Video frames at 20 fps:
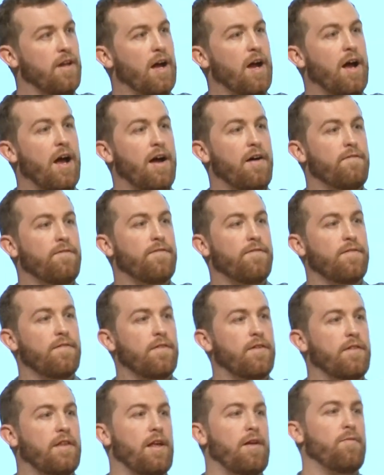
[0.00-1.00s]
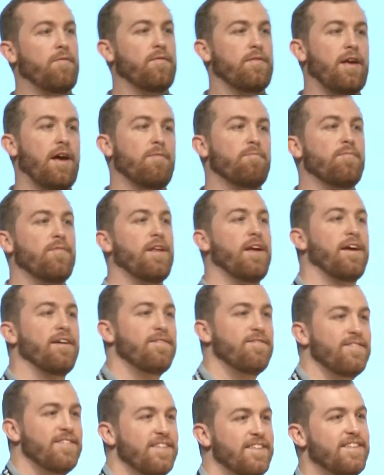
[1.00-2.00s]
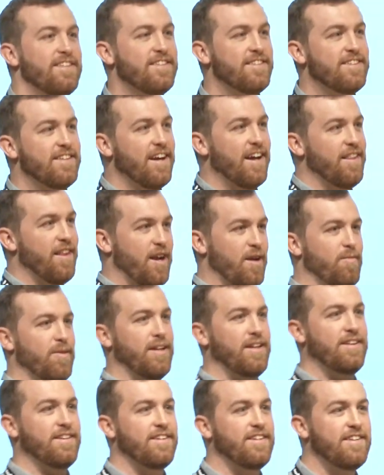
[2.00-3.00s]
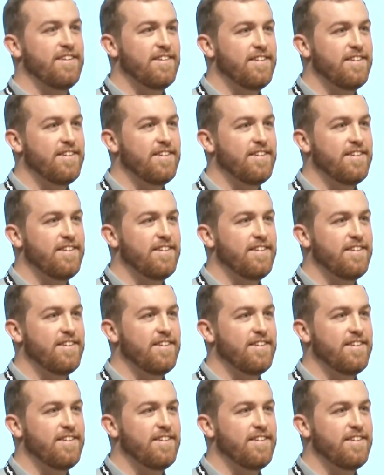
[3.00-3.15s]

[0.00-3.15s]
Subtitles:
There, and then up there.